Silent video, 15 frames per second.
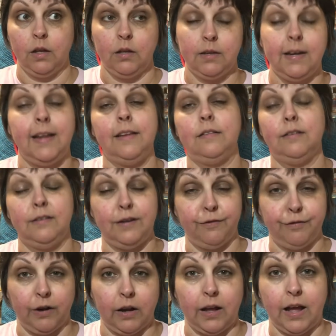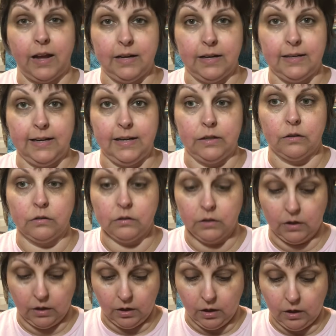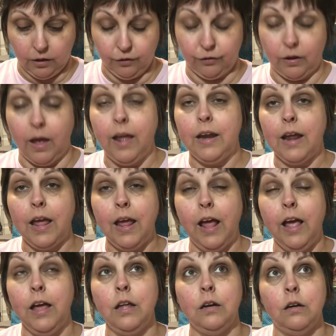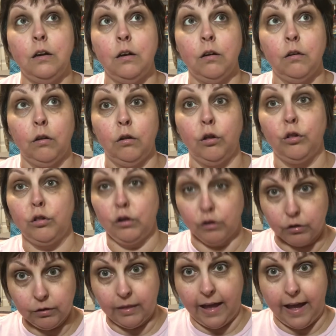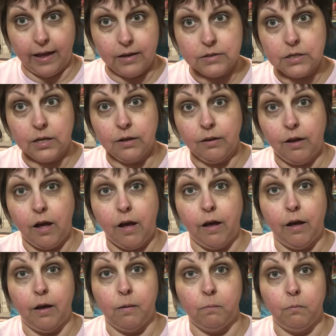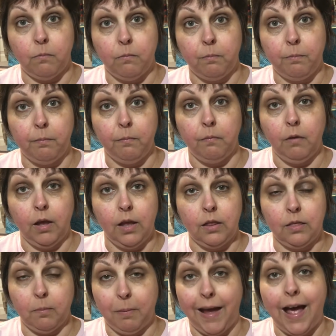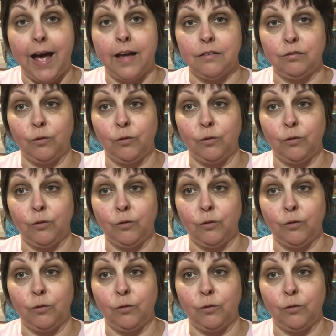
needs a different kind of needle. So, and I had learned that um, in the past